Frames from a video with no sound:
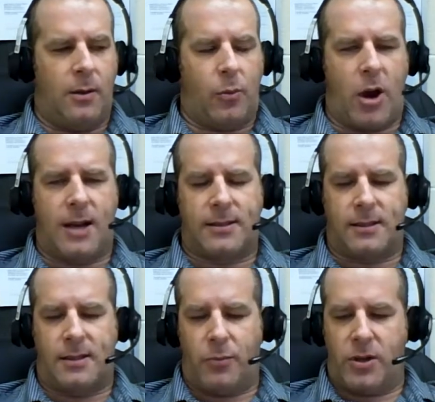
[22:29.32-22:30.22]

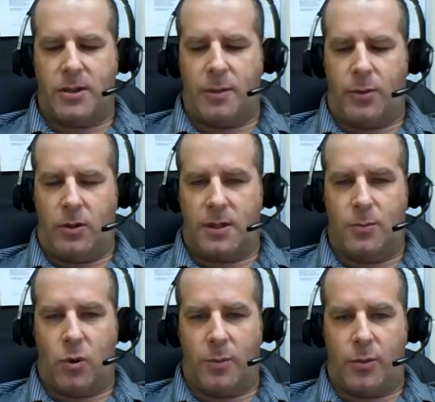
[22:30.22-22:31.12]
process, the principle, is
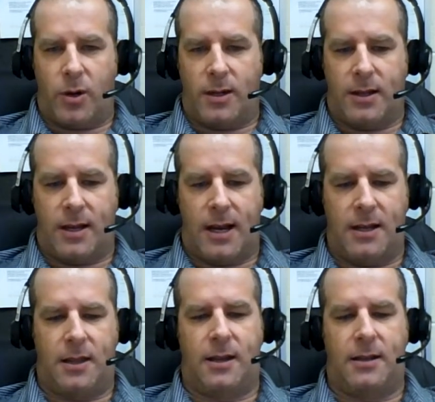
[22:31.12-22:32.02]
more important than
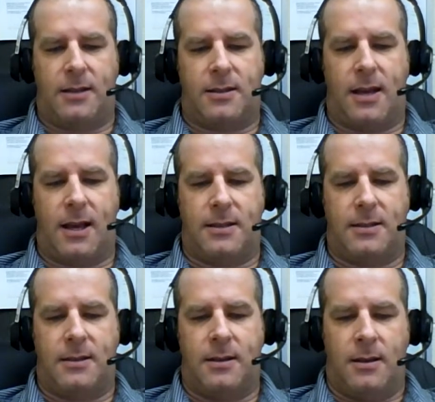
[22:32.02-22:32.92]
anything in this
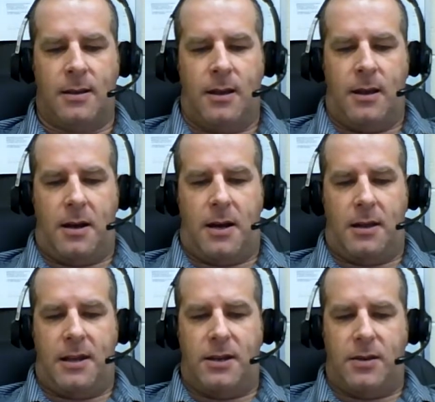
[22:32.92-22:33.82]
case.
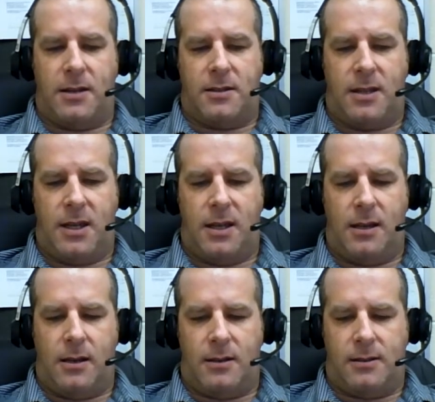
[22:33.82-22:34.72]
Then you can
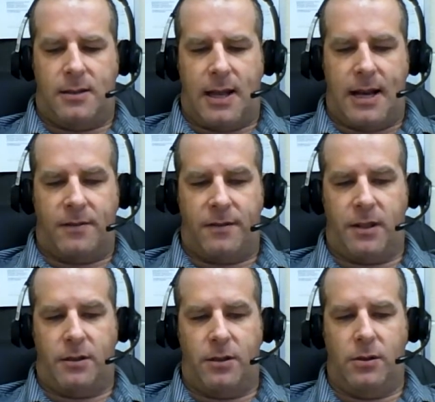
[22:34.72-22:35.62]
see on slide
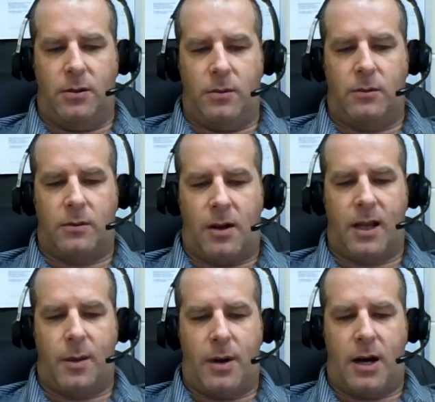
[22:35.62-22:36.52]
52,
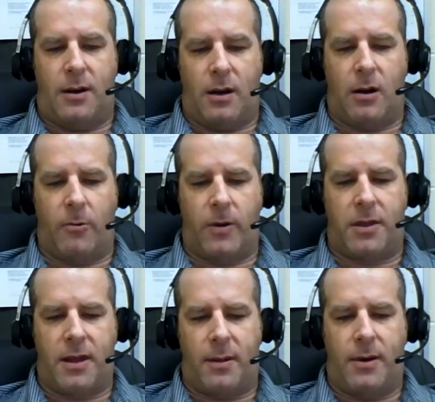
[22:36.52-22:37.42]
talking about
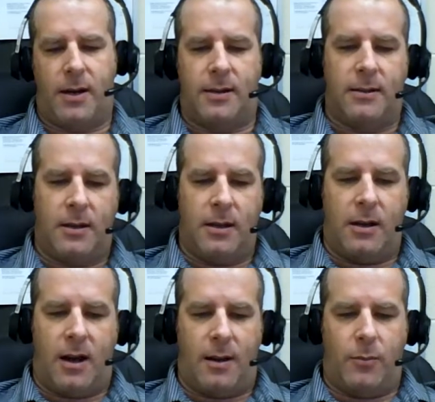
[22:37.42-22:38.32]
erythema
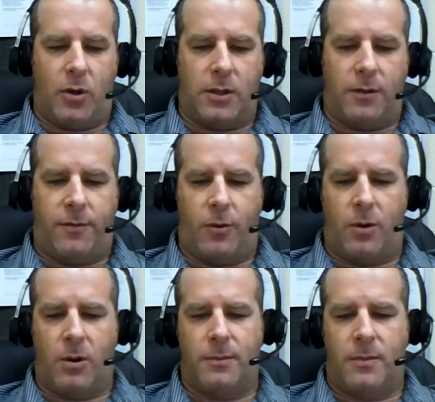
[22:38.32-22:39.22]

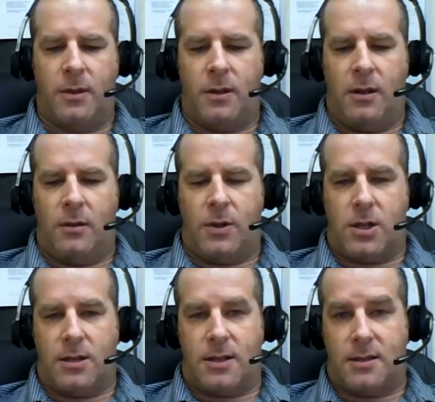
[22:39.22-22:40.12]
multiforme,
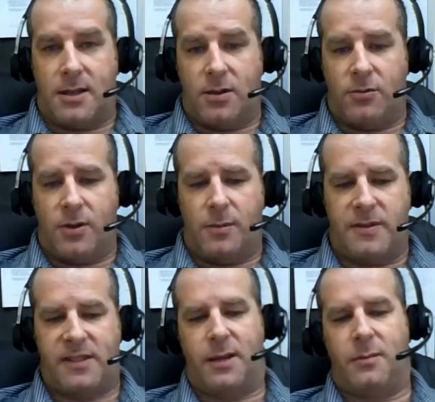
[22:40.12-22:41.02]
which is a syndrome of
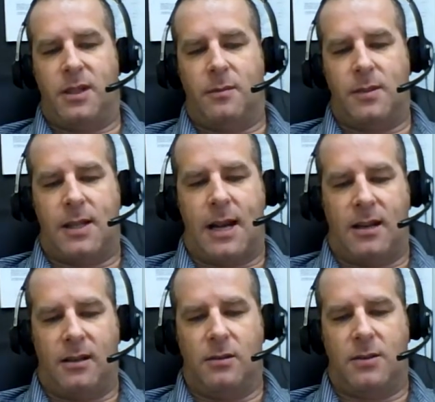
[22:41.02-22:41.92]
symptoms that
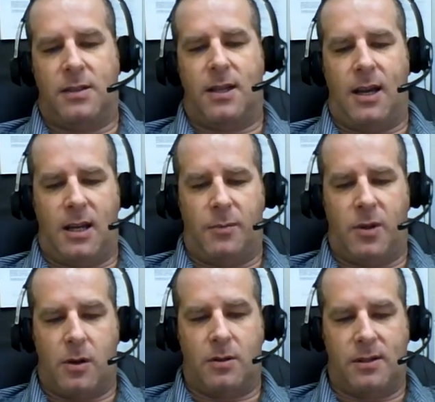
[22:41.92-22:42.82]
include skin and
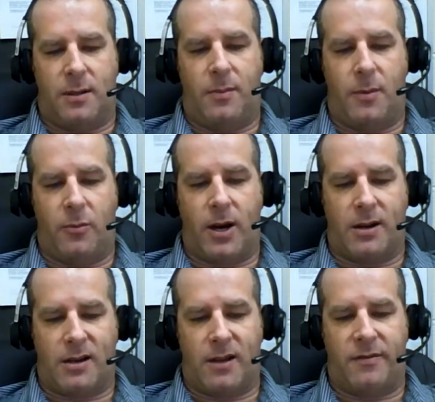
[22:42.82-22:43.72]
mucosal
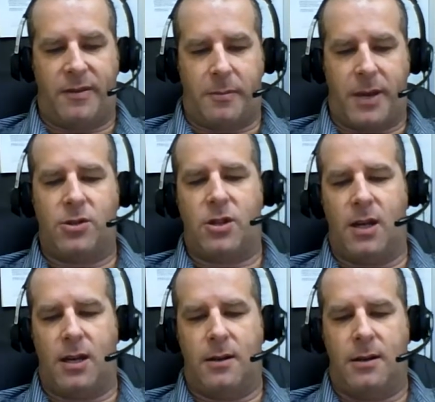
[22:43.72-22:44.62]
membrane
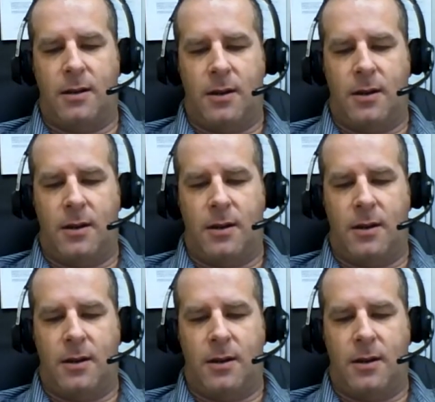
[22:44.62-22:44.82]
inflammation.